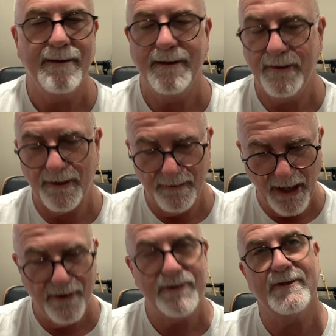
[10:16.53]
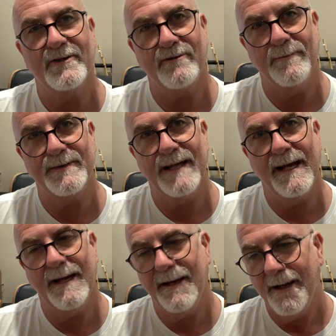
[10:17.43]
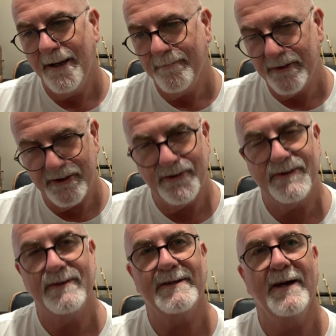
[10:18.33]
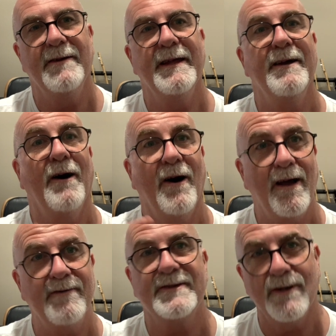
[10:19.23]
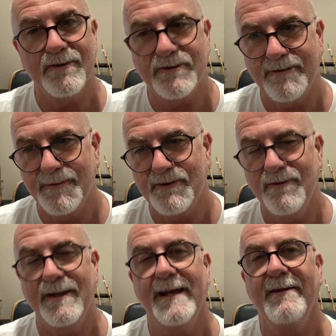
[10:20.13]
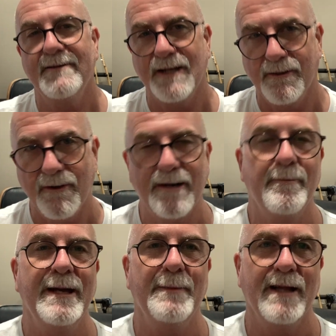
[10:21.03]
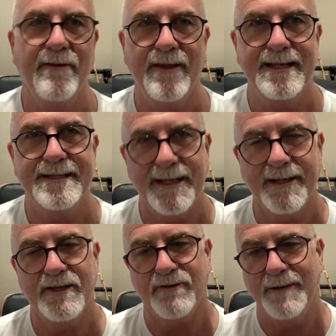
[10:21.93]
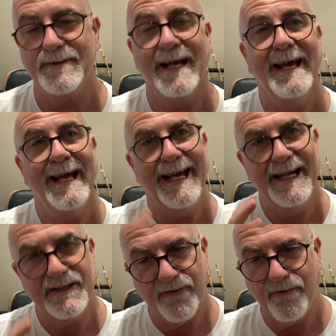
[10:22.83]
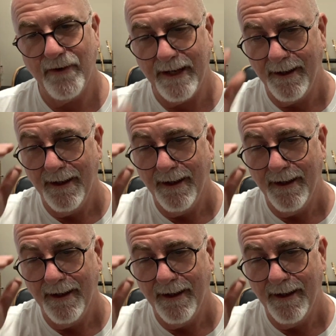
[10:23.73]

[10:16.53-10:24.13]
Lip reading: You can host your scripts there. Producers go there. I have sold scripts through there. There's a lot of people over there selling scripts. It's free.